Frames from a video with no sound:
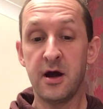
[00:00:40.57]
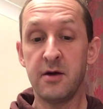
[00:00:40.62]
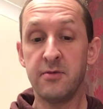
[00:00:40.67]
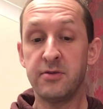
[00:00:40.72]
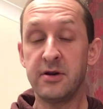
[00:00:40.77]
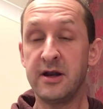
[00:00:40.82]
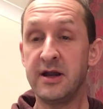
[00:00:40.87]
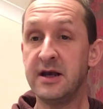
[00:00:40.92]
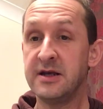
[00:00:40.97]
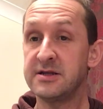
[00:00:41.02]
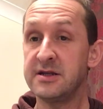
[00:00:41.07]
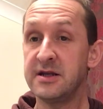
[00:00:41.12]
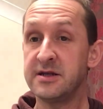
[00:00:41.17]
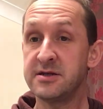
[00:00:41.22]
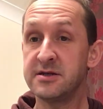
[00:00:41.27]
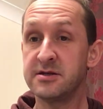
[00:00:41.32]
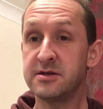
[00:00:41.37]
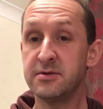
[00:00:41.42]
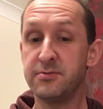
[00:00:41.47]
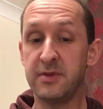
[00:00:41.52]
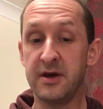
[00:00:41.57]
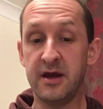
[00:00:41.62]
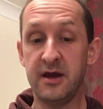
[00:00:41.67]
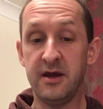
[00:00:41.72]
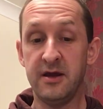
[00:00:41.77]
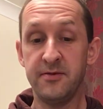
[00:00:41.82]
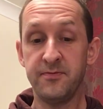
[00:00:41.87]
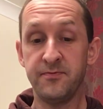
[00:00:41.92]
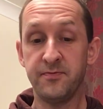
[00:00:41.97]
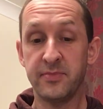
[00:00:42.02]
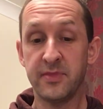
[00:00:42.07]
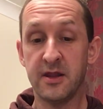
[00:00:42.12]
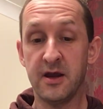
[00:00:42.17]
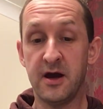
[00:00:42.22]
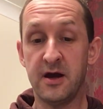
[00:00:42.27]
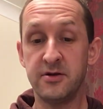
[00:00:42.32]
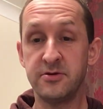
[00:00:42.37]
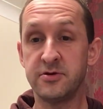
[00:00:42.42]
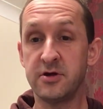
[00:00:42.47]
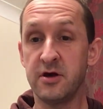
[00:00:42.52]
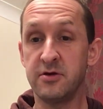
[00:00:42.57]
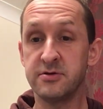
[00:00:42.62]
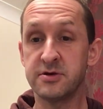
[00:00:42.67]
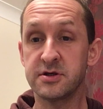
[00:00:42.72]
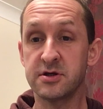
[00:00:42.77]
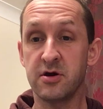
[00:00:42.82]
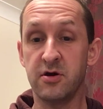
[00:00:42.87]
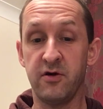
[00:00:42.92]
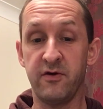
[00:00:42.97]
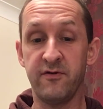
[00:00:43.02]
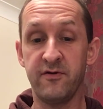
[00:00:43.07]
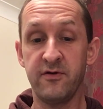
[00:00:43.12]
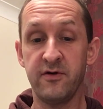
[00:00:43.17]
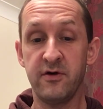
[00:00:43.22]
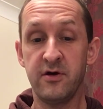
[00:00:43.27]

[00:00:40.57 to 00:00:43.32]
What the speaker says: Please listen to me and don't scoff.